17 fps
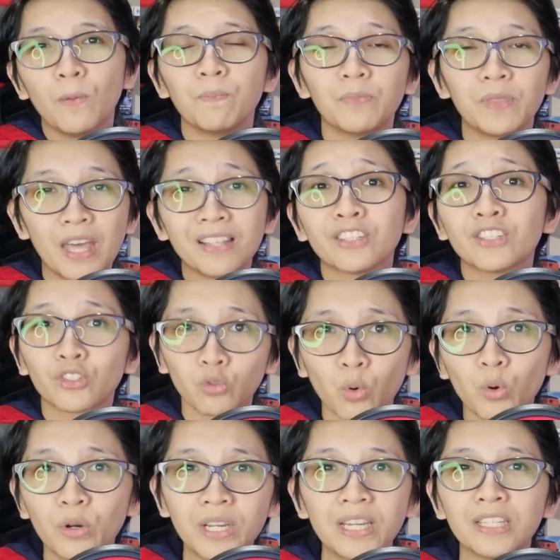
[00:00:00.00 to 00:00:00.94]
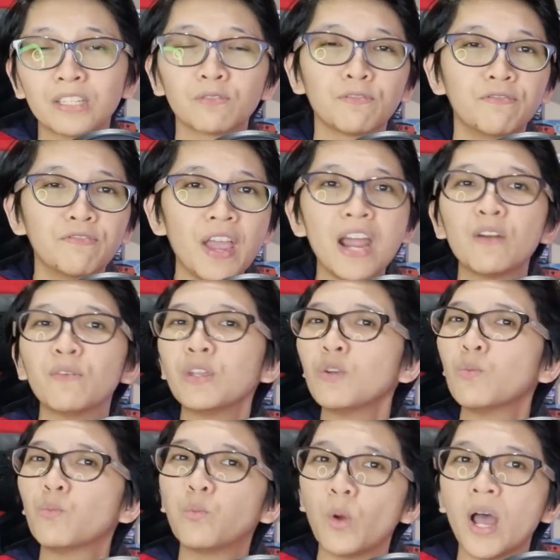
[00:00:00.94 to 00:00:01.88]
that story is very
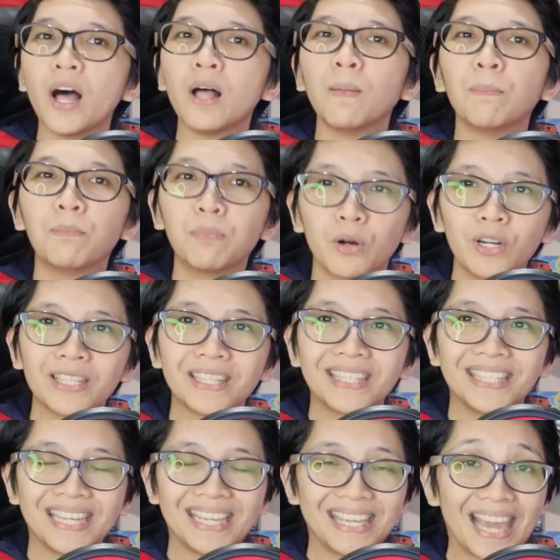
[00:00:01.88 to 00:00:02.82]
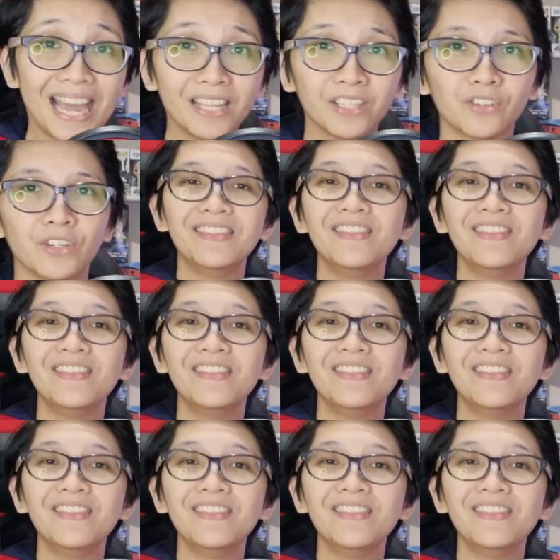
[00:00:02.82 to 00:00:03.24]
well put together.